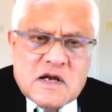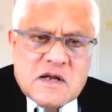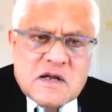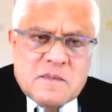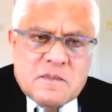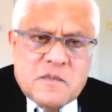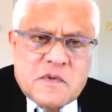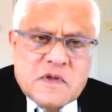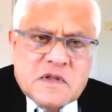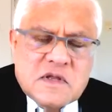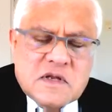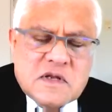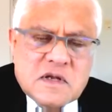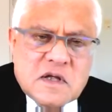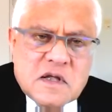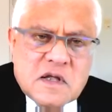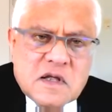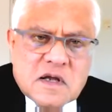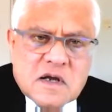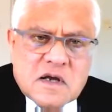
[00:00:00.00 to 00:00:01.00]
end up with
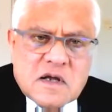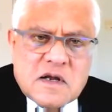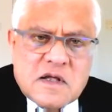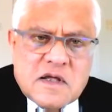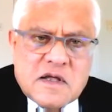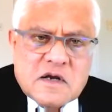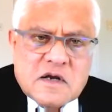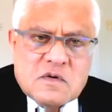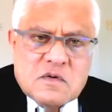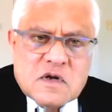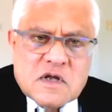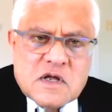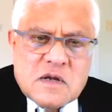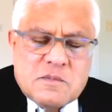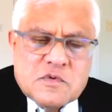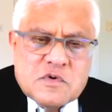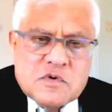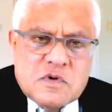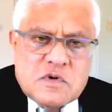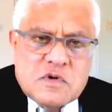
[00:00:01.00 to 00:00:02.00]
a client who will
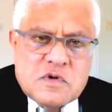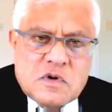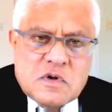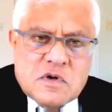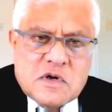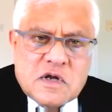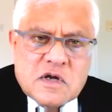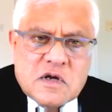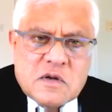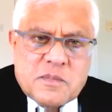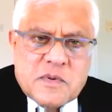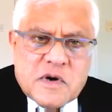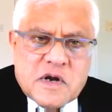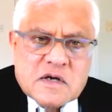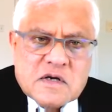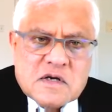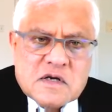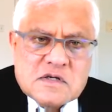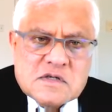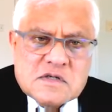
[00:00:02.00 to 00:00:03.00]
come to you in your younger
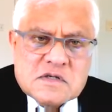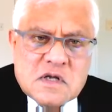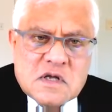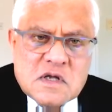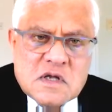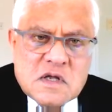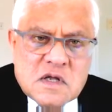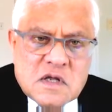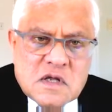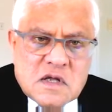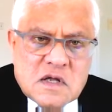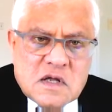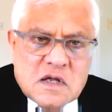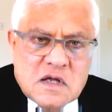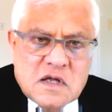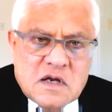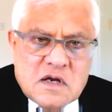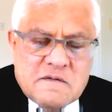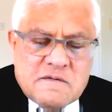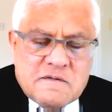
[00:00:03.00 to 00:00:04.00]
practice,
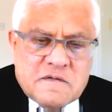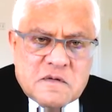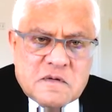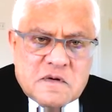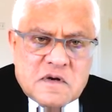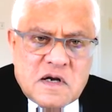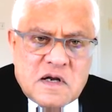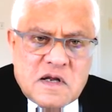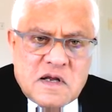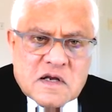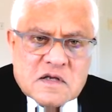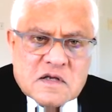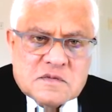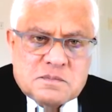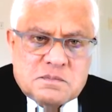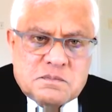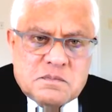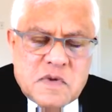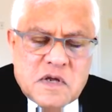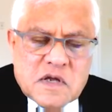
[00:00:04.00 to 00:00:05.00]
and if you're really
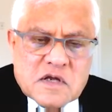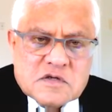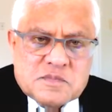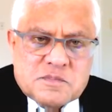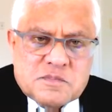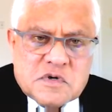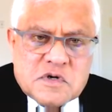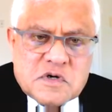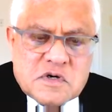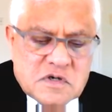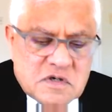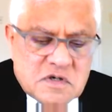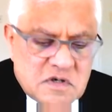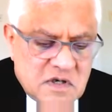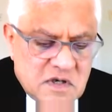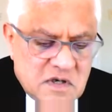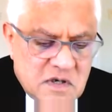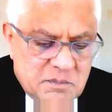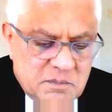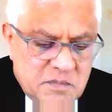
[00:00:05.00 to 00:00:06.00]
expert
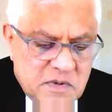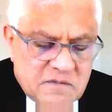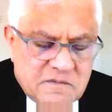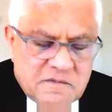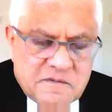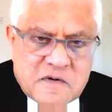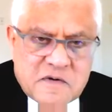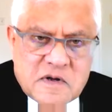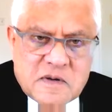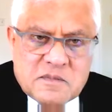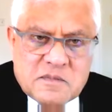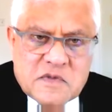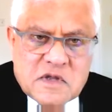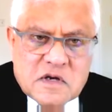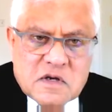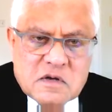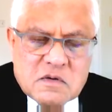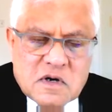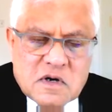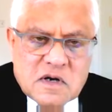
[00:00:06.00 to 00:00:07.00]
in a big firm,
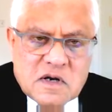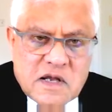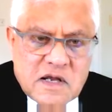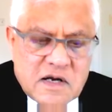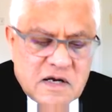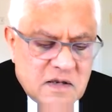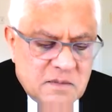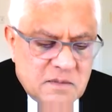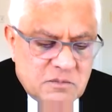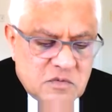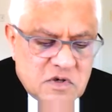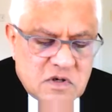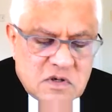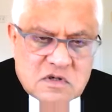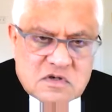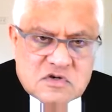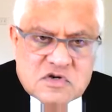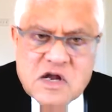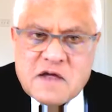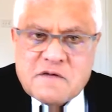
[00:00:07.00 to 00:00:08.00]
then you'll end up
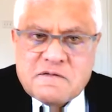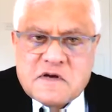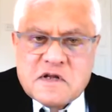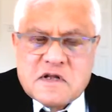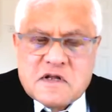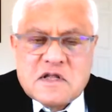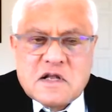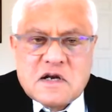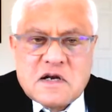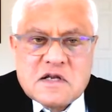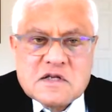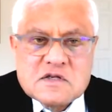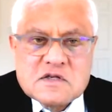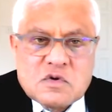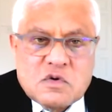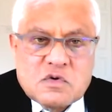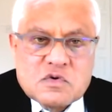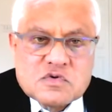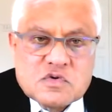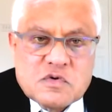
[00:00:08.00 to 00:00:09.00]
drafting the
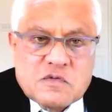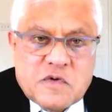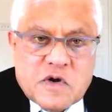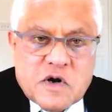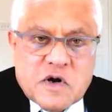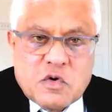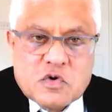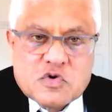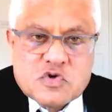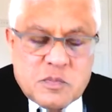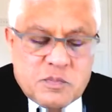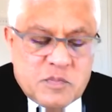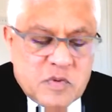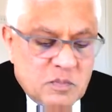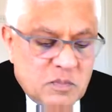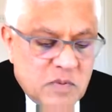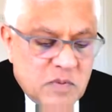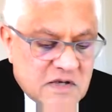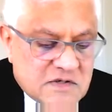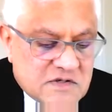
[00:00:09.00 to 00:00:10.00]
lease also for a whole
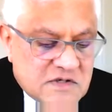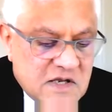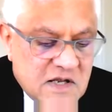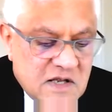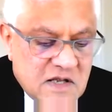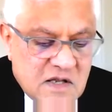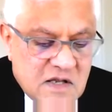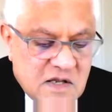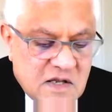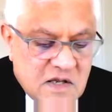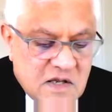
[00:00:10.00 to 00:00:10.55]
shopping plaza